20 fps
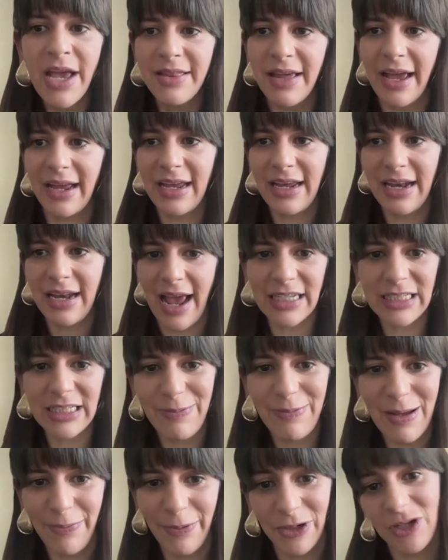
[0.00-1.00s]
that connects
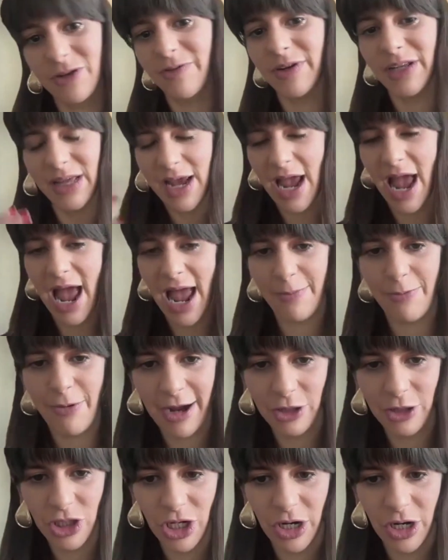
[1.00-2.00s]
people to really high
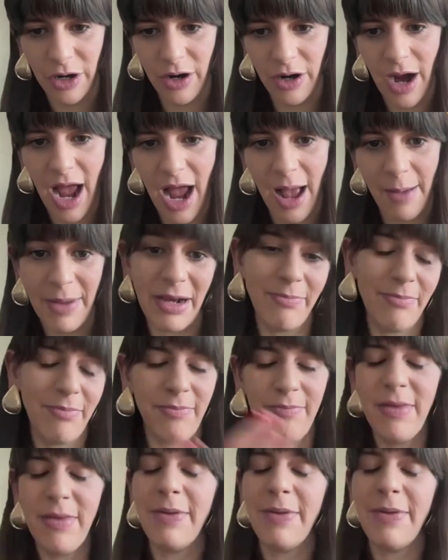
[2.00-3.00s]
pressure and
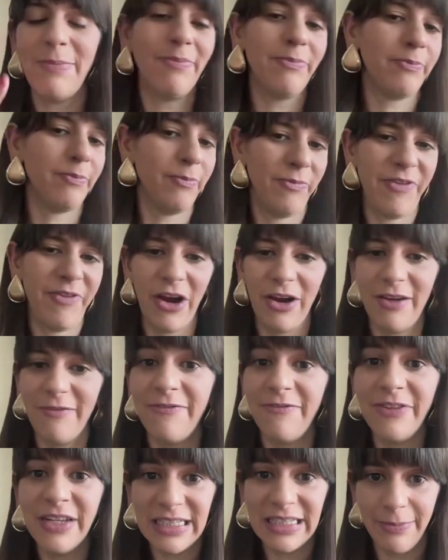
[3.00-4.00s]
maybe very
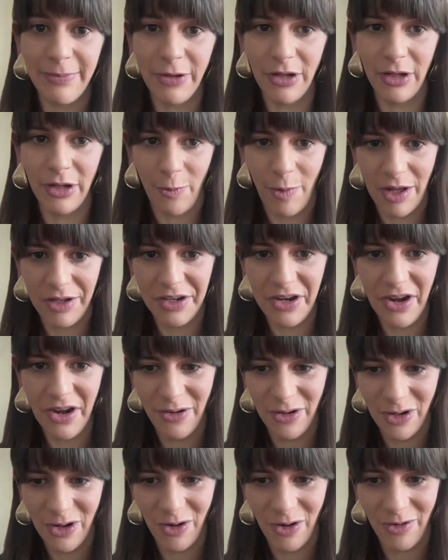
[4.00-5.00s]
visible or
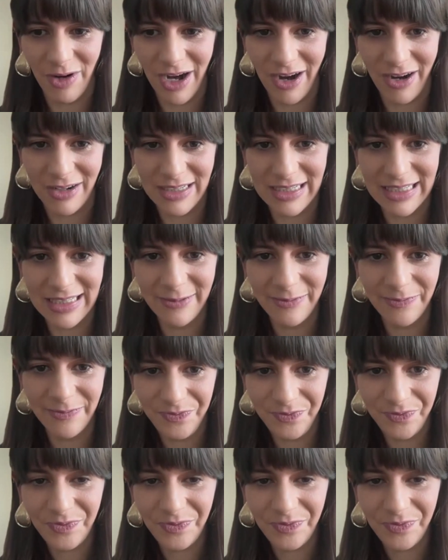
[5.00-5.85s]
well-known careers.